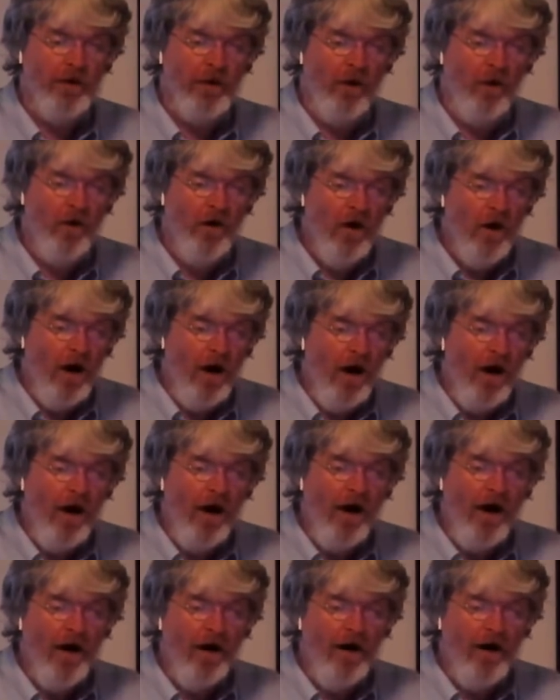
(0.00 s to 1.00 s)
we go.
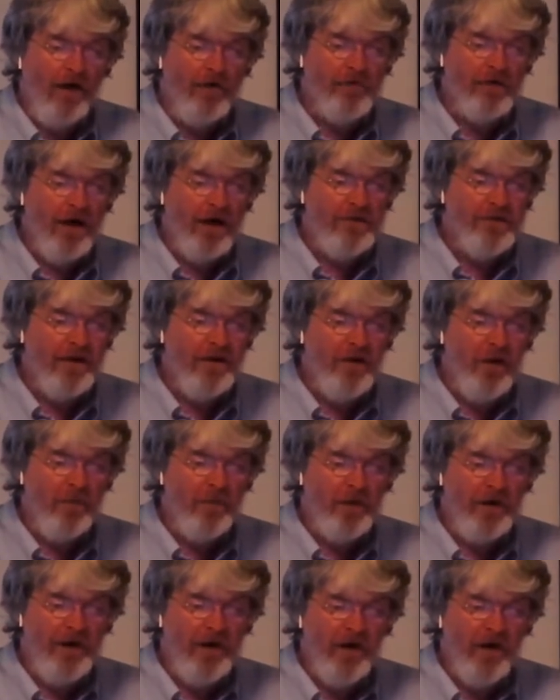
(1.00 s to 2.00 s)
Uh, I've got the
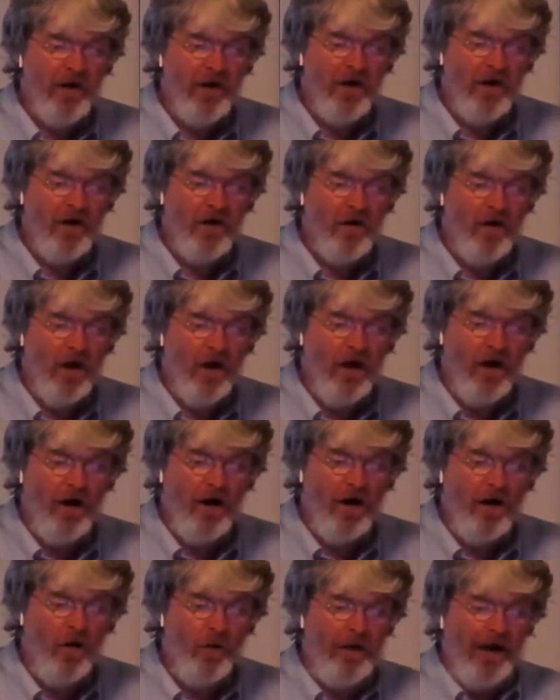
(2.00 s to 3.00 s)
number here.
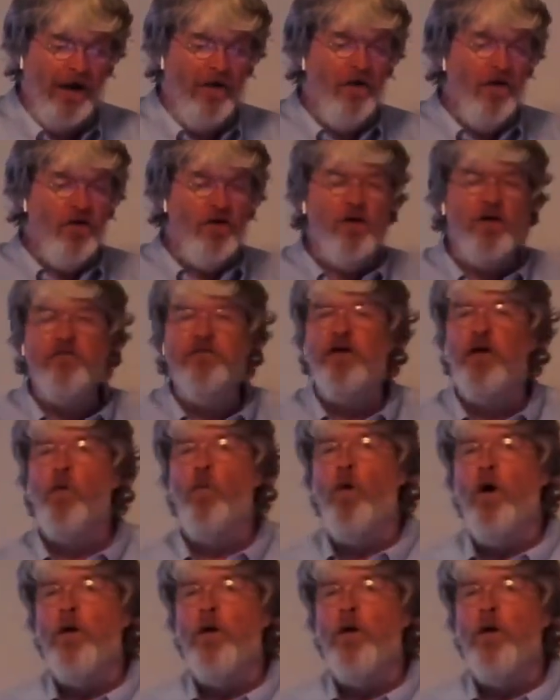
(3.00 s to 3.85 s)
Uh, oh, yeah, you can fit